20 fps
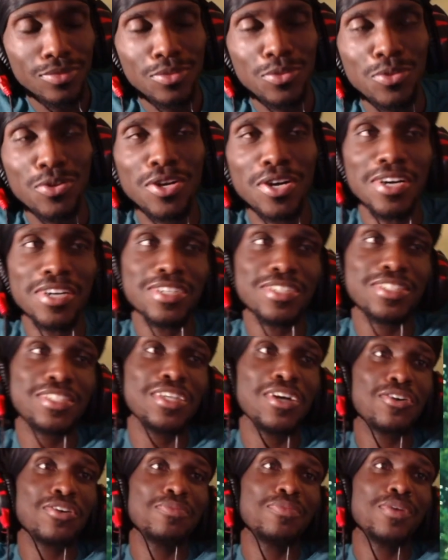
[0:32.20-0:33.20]
What Unc
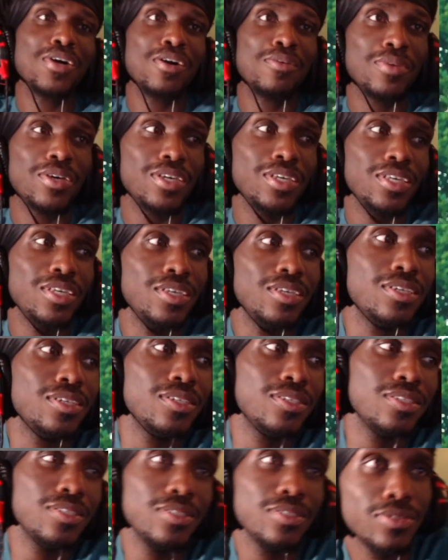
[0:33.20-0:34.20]
talk about, man? Yes, sir.